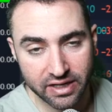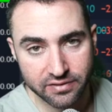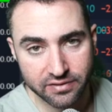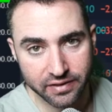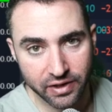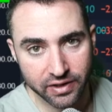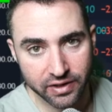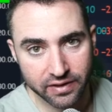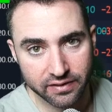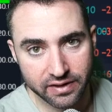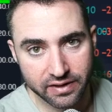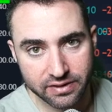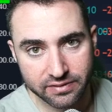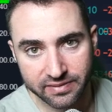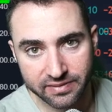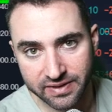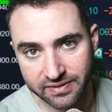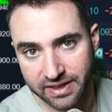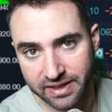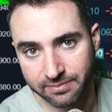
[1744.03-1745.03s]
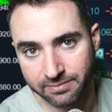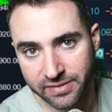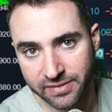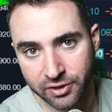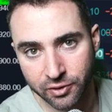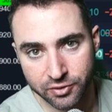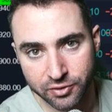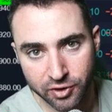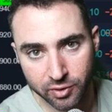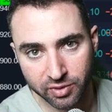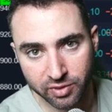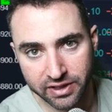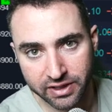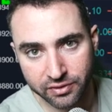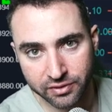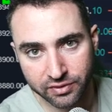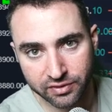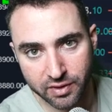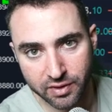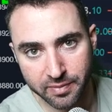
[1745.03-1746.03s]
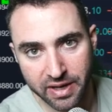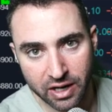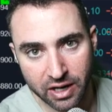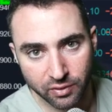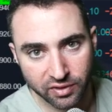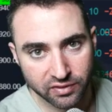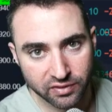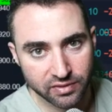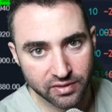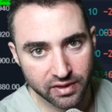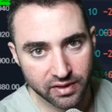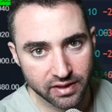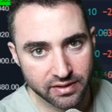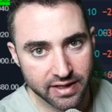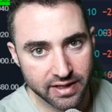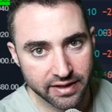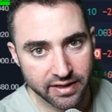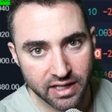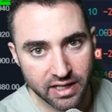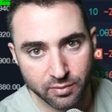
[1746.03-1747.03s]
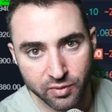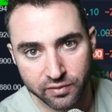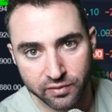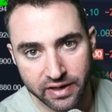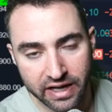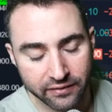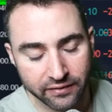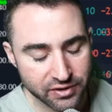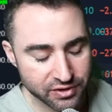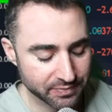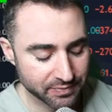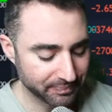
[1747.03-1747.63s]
value, and then you know, interpolated using a backwards 90-day moving average.